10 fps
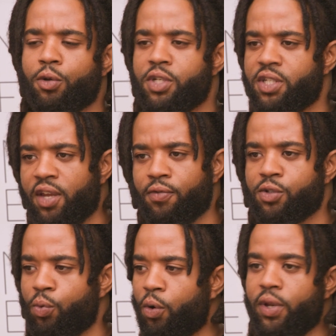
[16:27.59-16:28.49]
just give
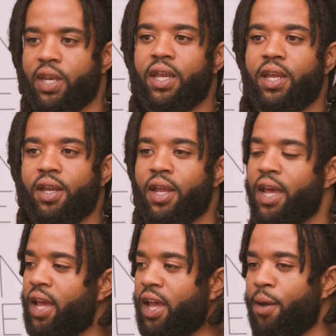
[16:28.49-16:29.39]
us what we need
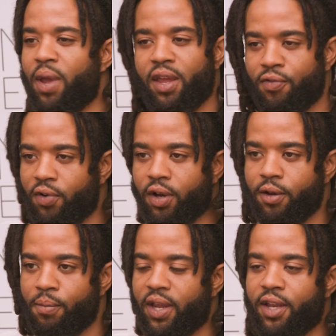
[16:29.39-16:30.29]
and make it
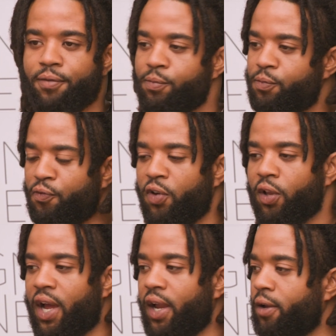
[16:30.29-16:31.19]
fun, make it feel
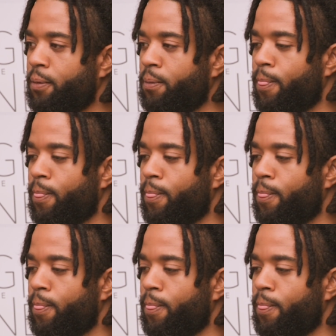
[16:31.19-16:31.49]
like